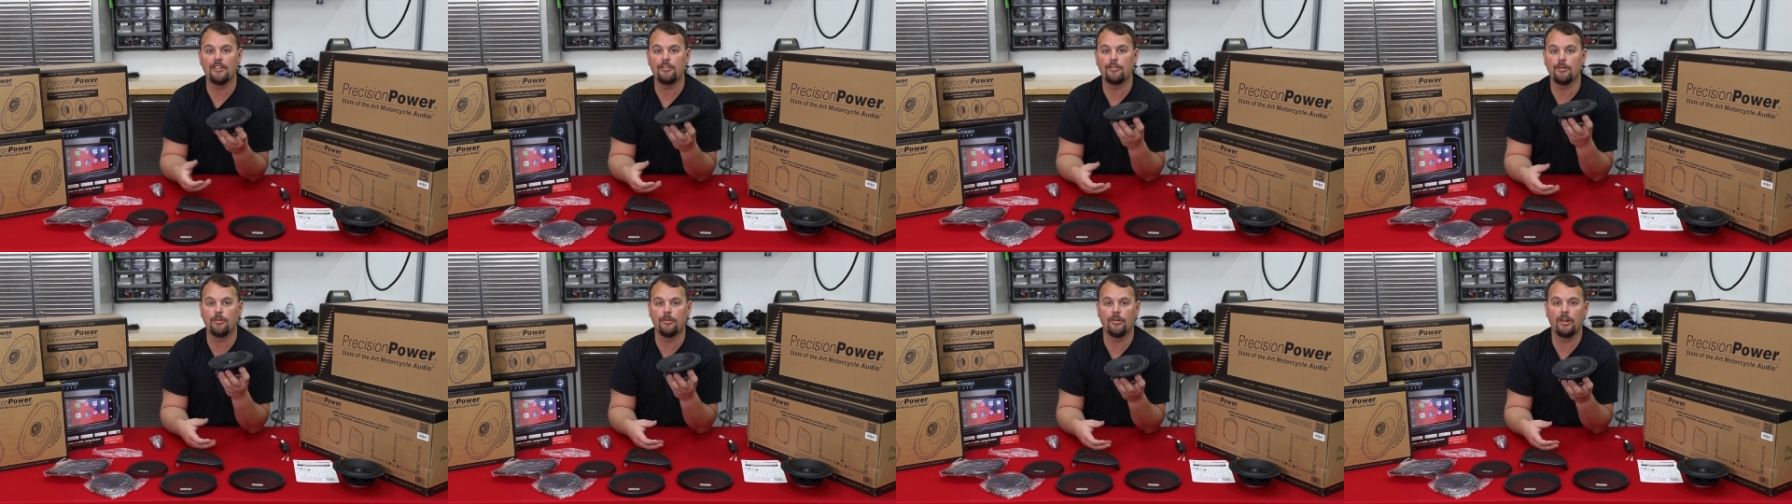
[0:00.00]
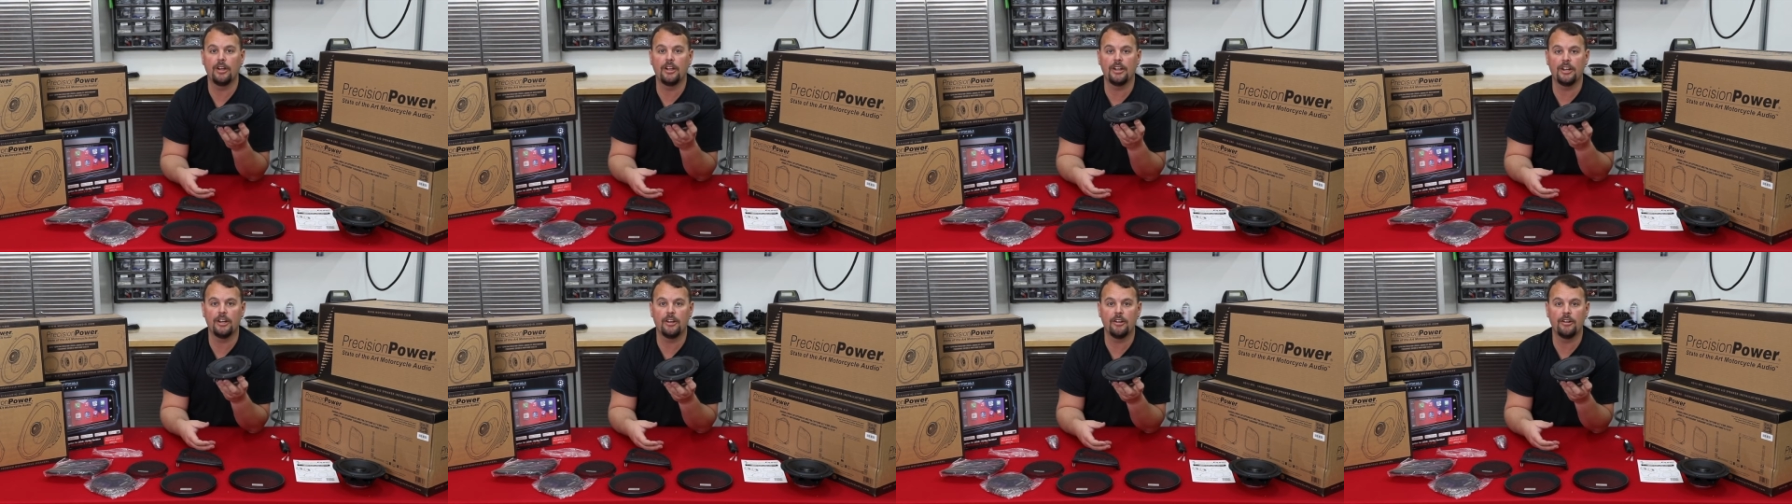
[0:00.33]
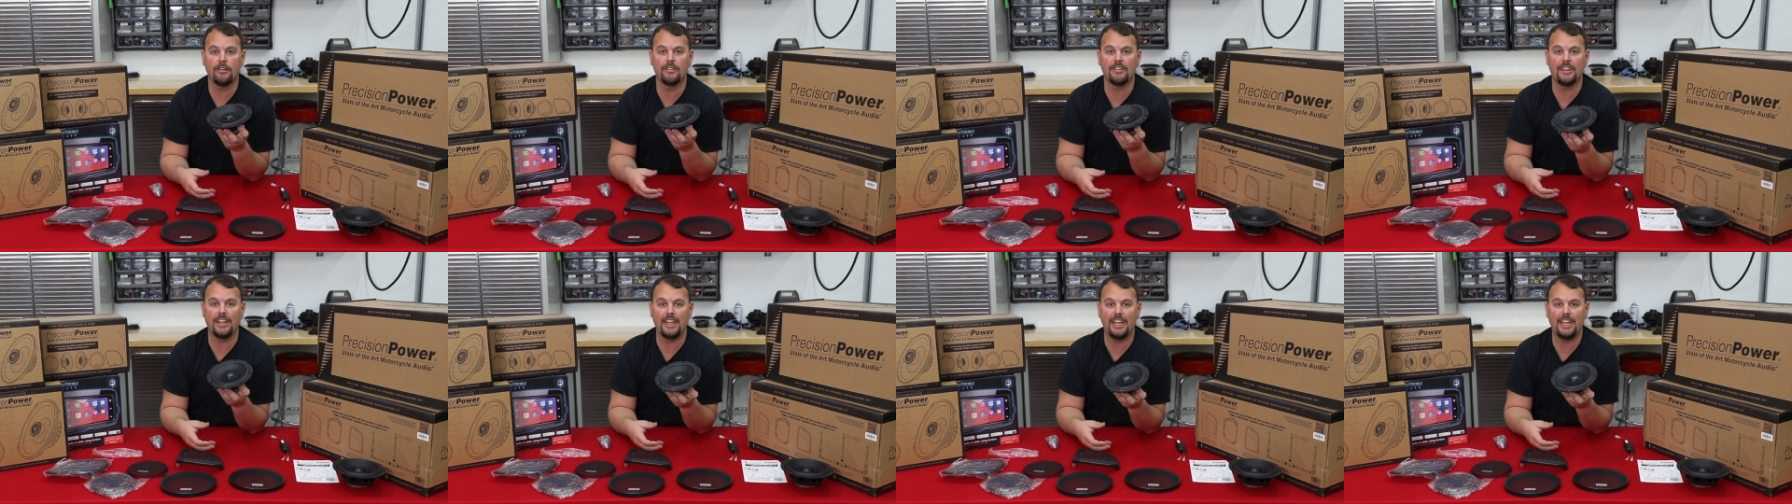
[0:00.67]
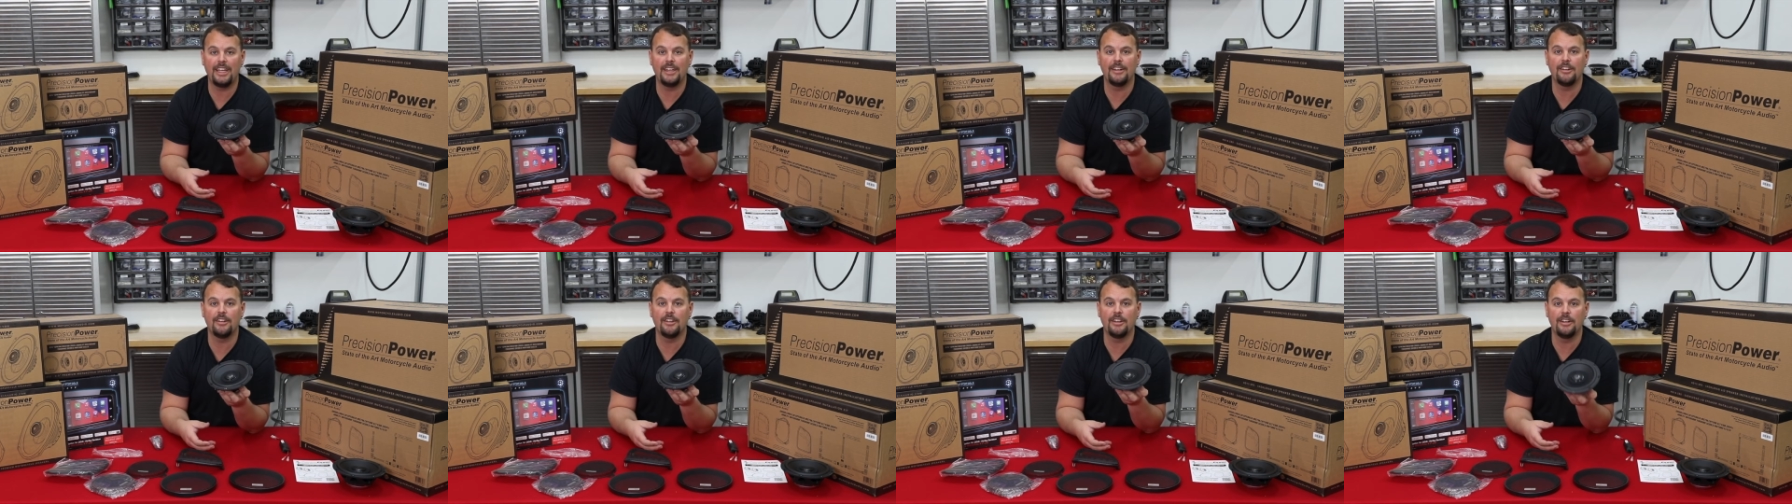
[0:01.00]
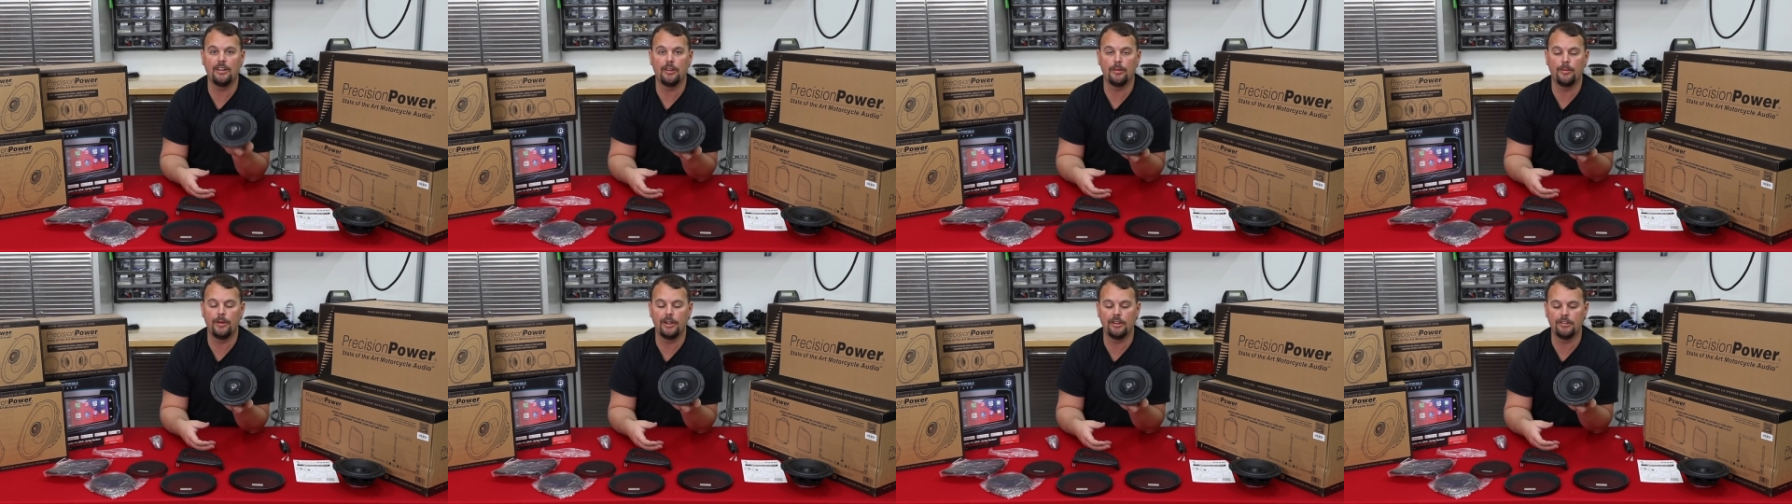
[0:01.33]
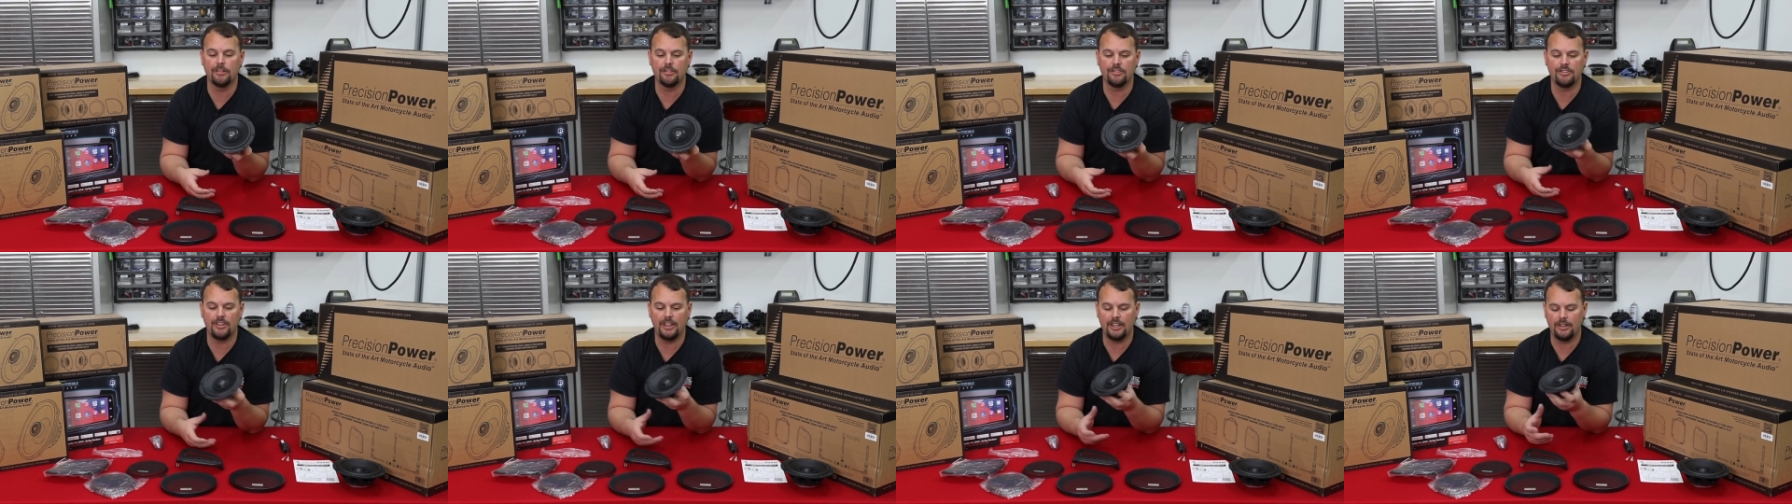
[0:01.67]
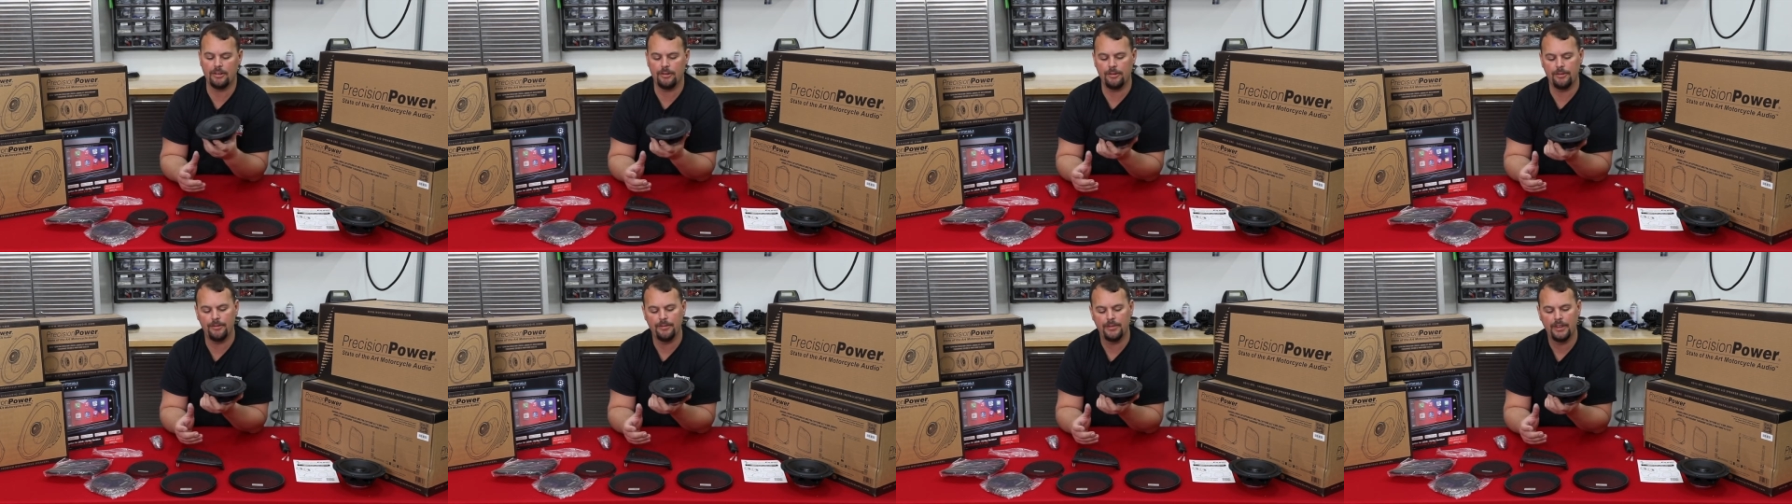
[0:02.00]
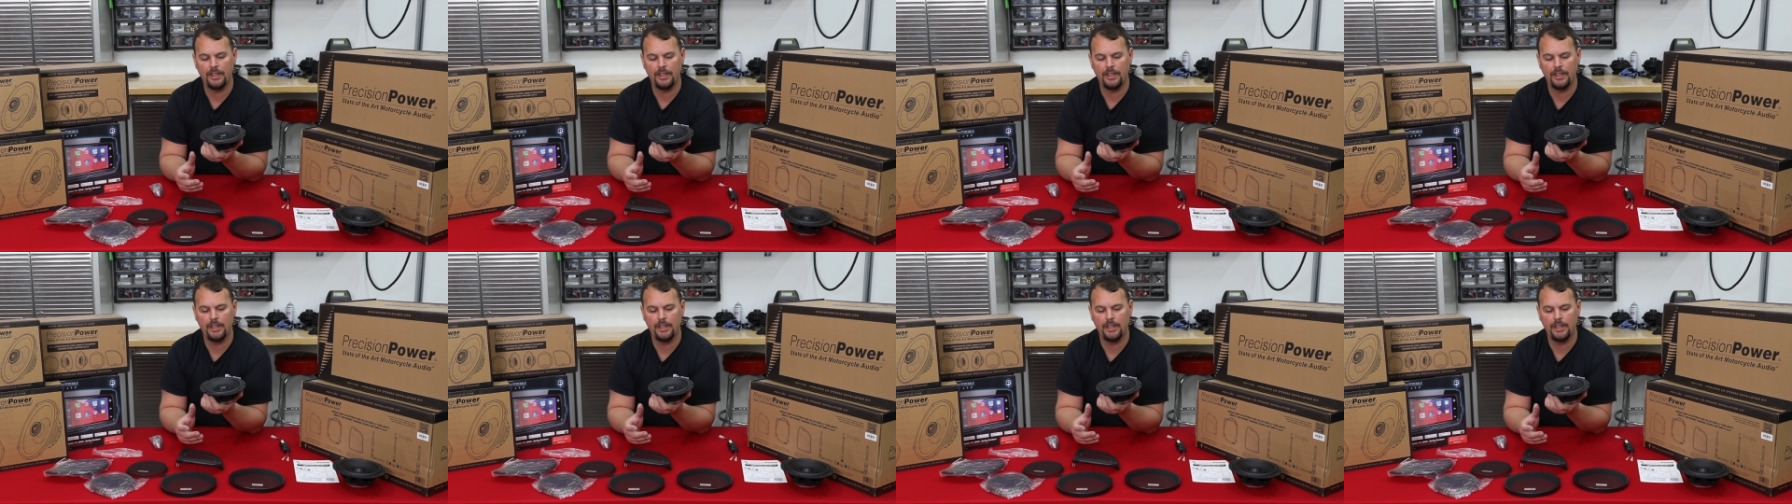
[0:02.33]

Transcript: So we're not going to hurt the handling of the motorcycle.